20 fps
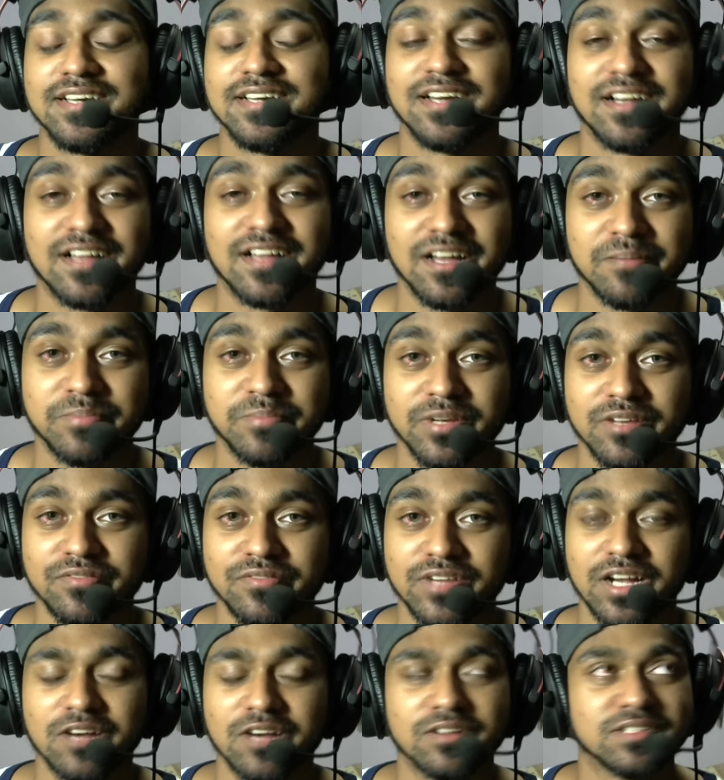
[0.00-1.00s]
a couple of
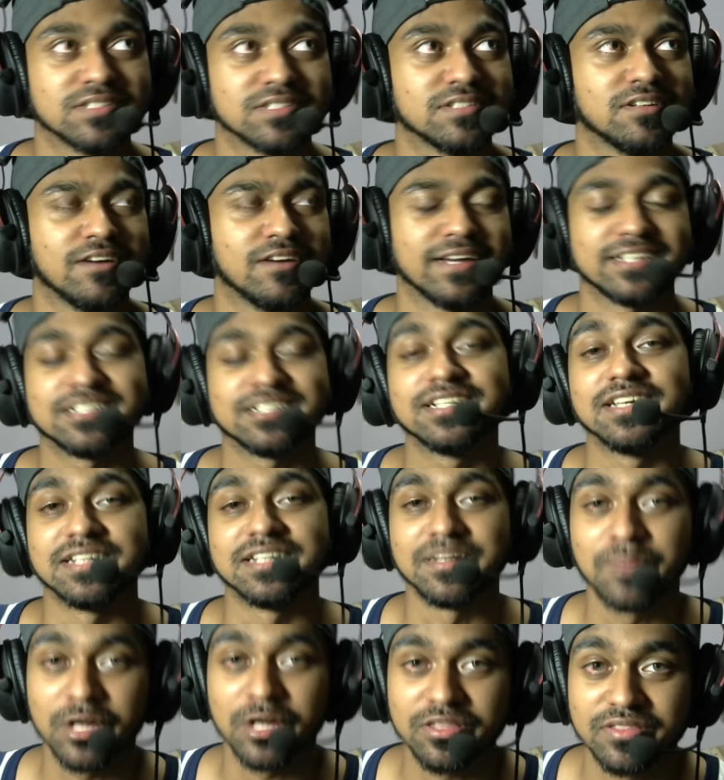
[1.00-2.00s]
hours or actually in
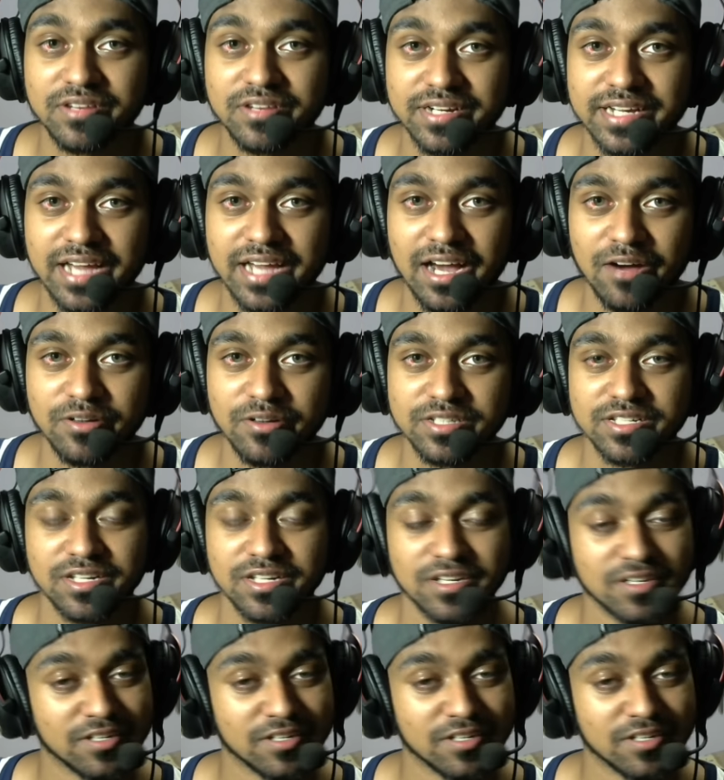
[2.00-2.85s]
about three hours